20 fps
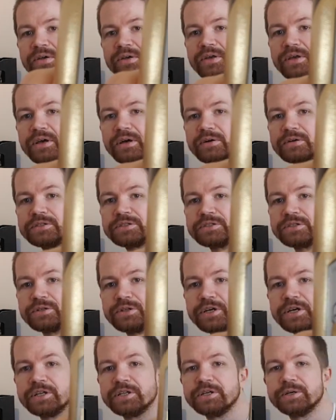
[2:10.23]
here is the
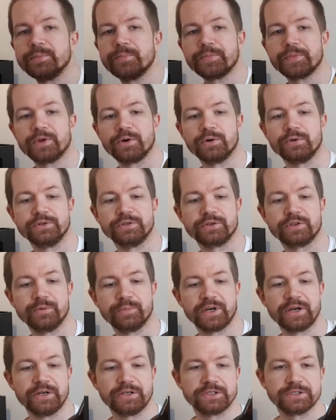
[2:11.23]
lady holding the
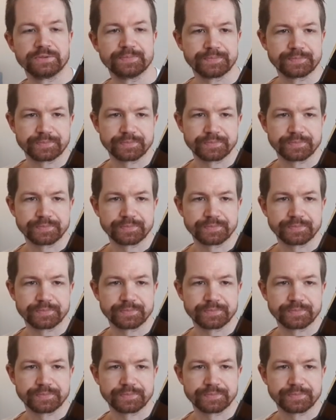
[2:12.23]
beers.